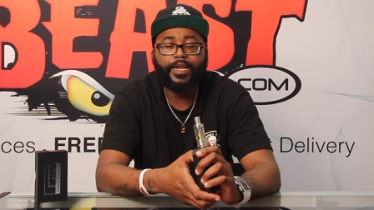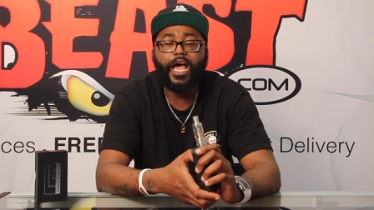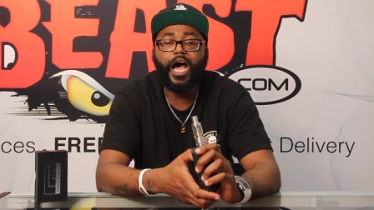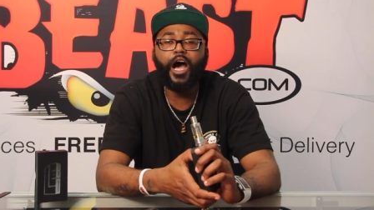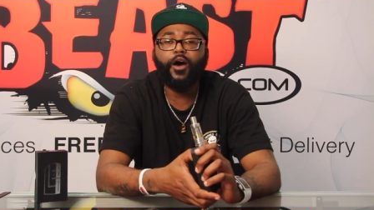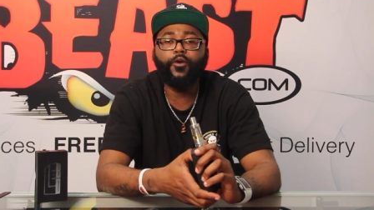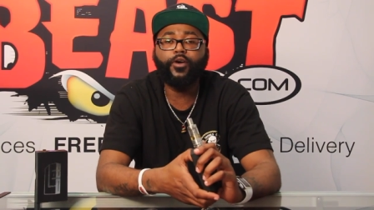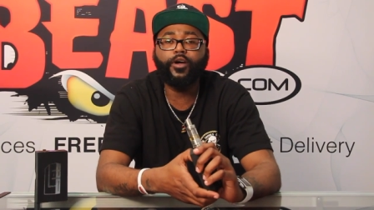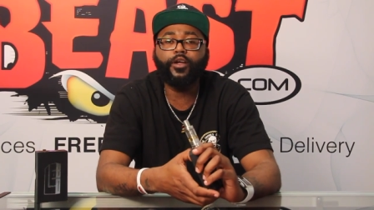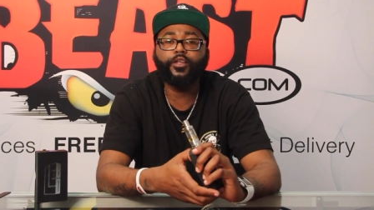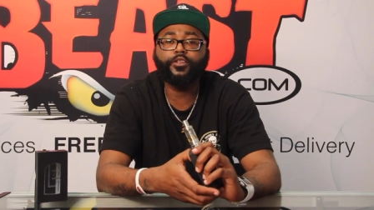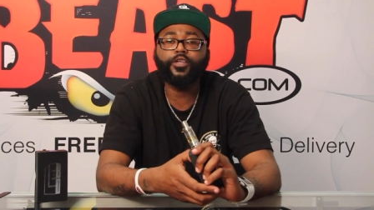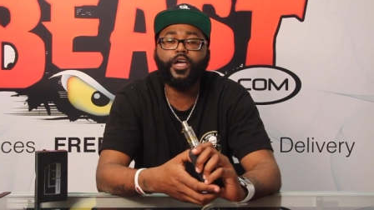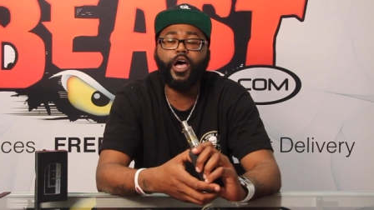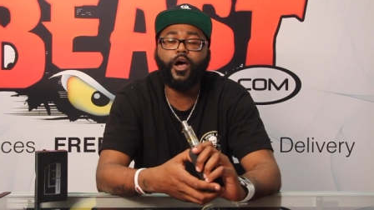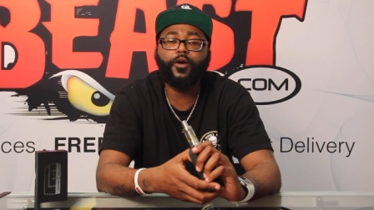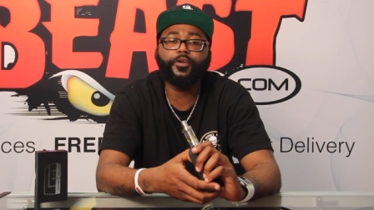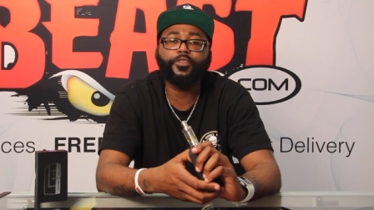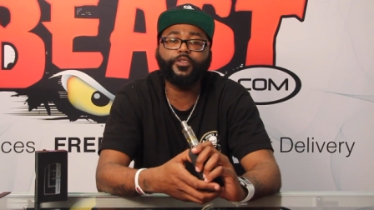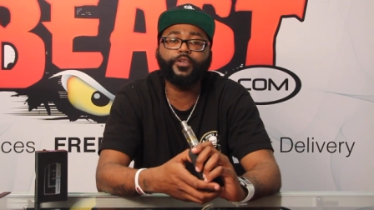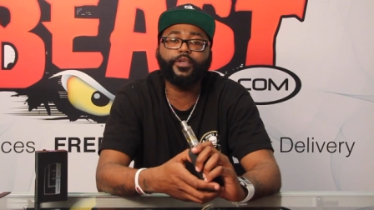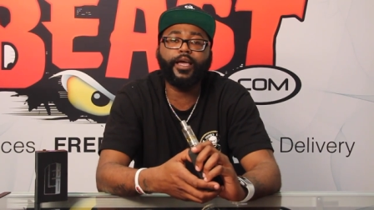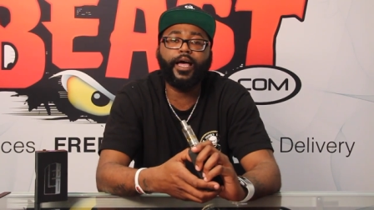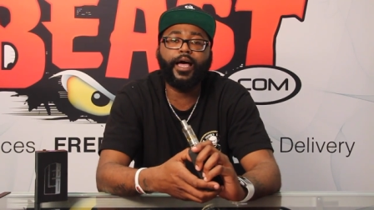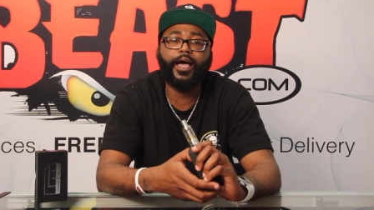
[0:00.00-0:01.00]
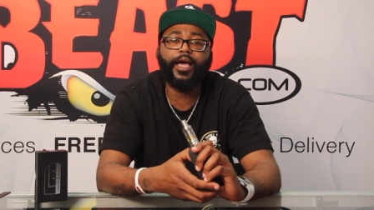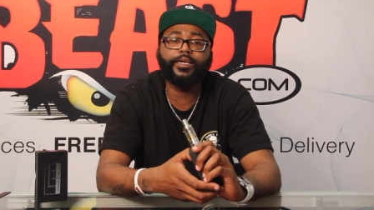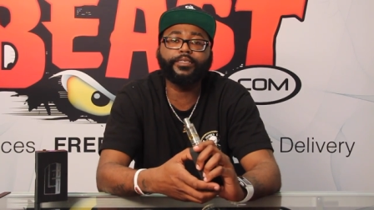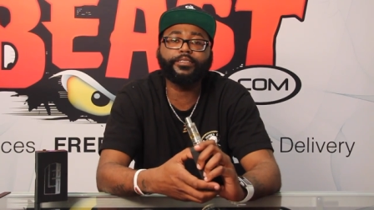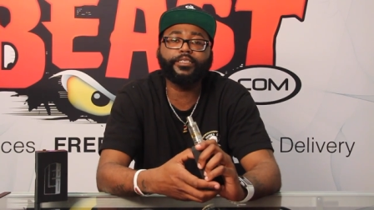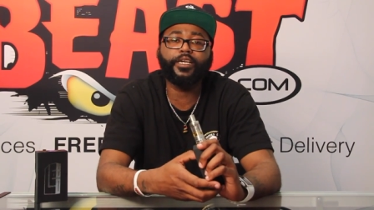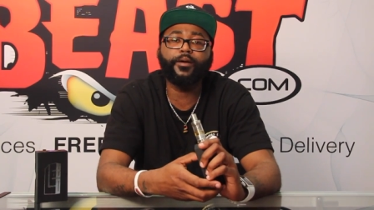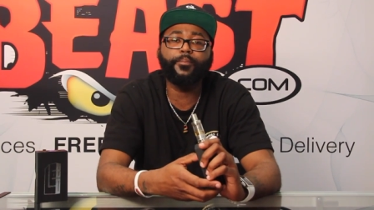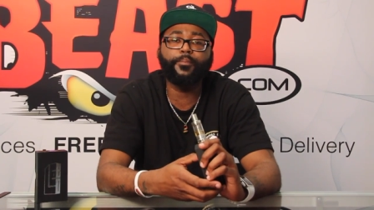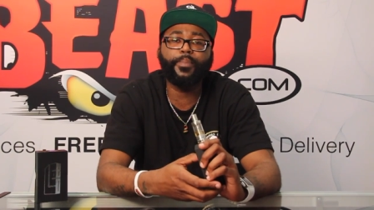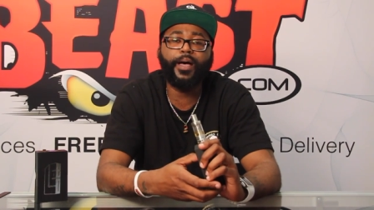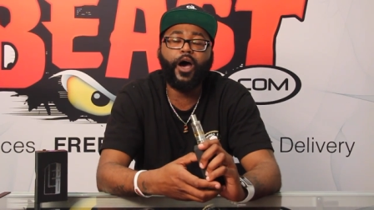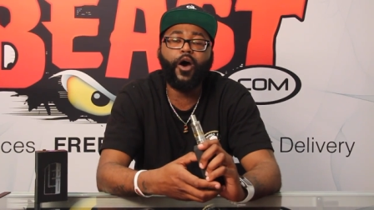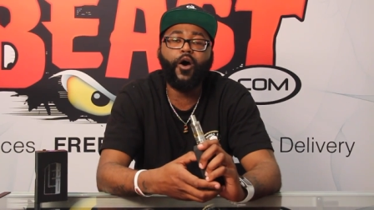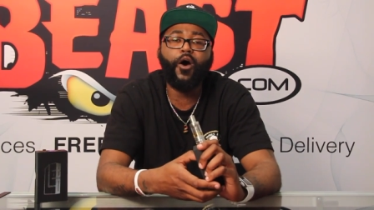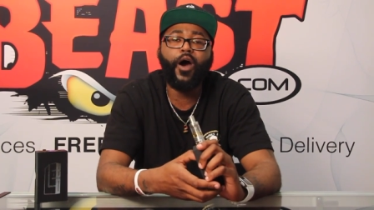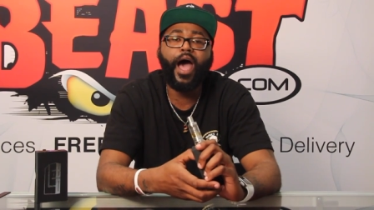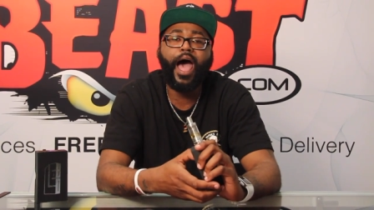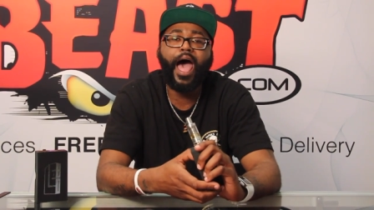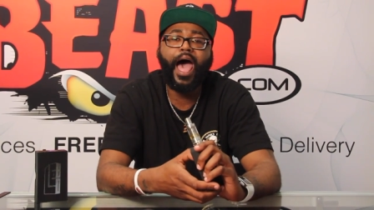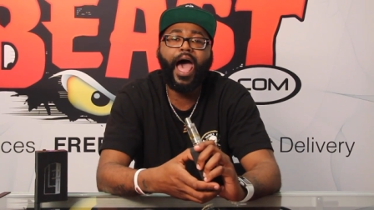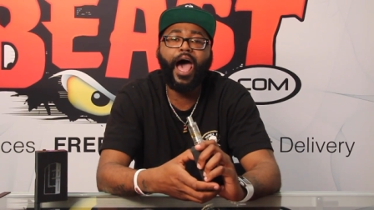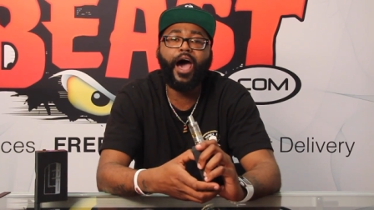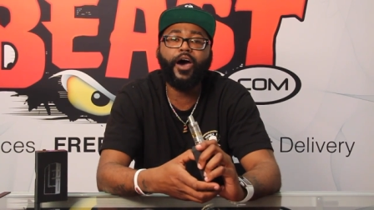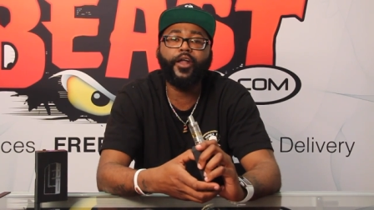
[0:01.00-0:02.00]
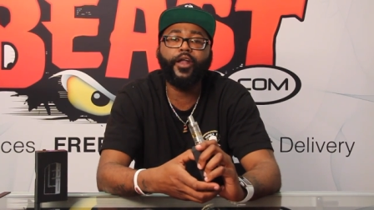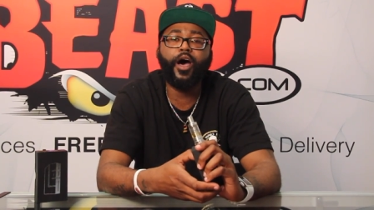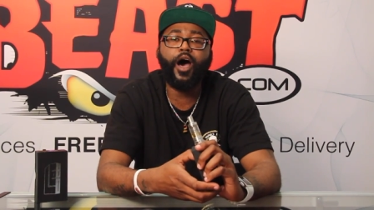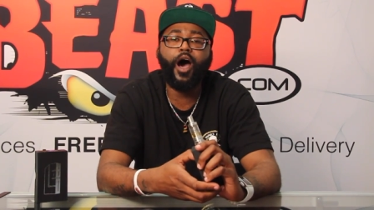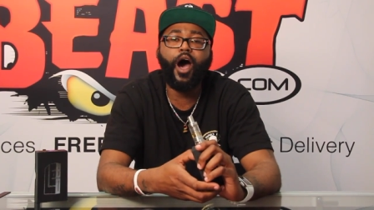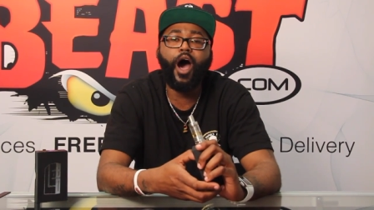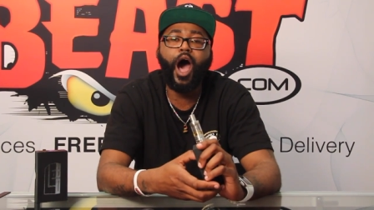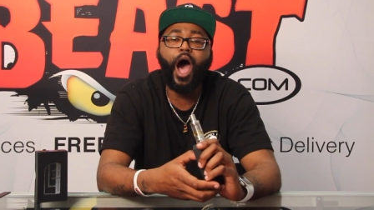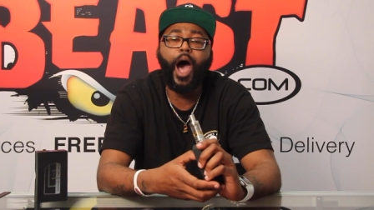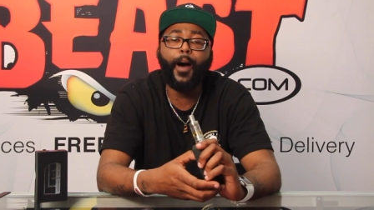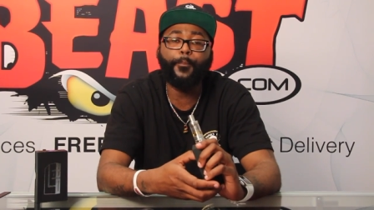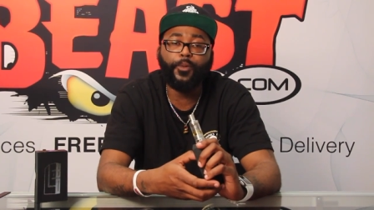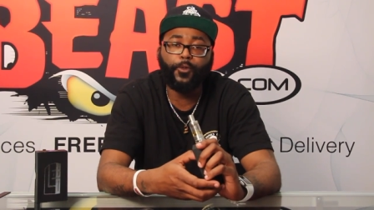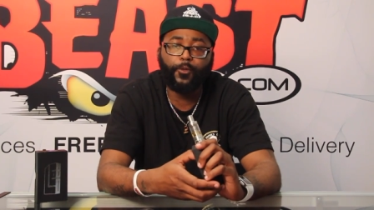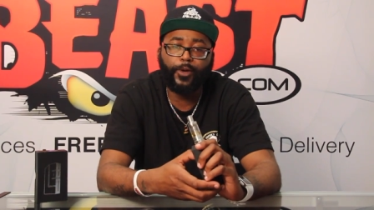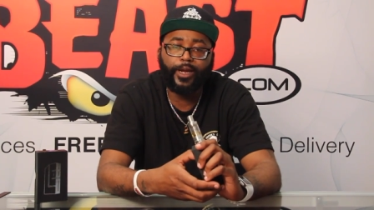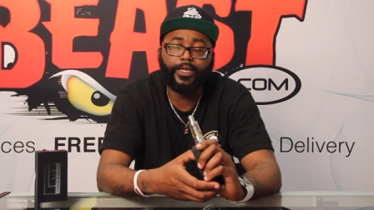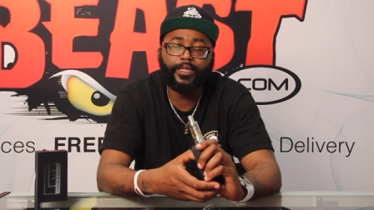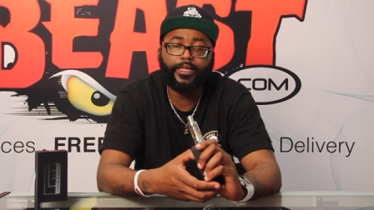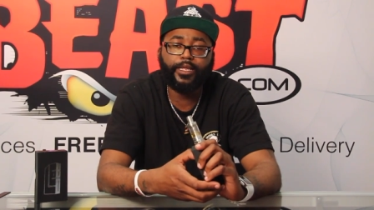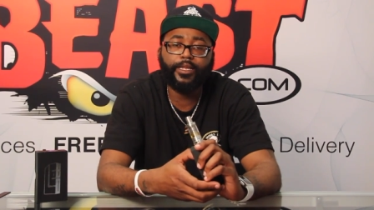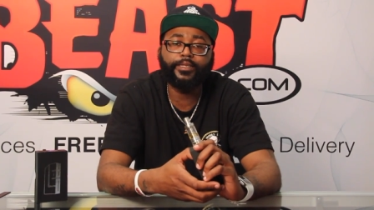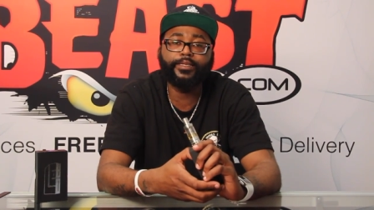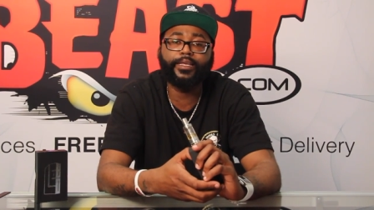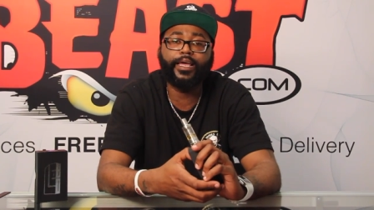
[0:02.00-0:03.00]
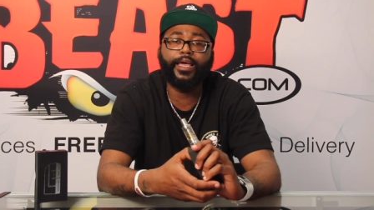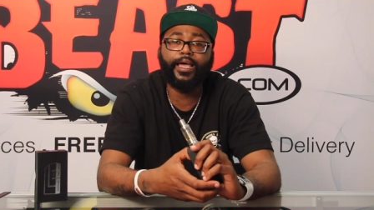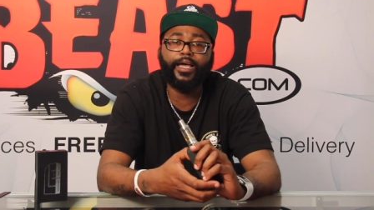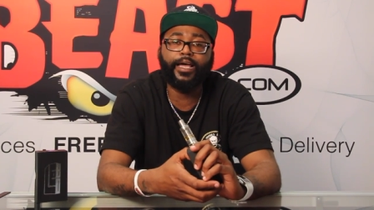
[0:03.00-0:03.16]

Now I want to talk with you guys about how to operate the